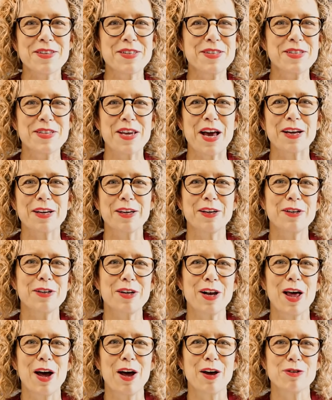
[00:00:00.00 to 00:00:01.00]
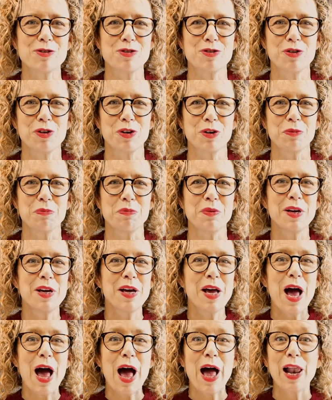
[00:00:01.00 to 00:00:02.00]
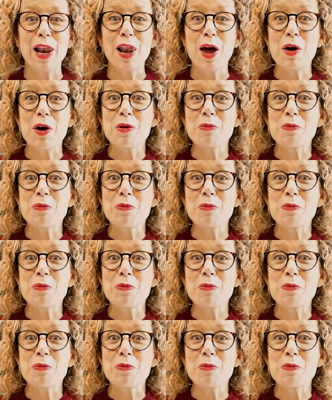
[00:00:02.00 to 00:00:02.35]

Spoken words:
Stacker Classroom. Hello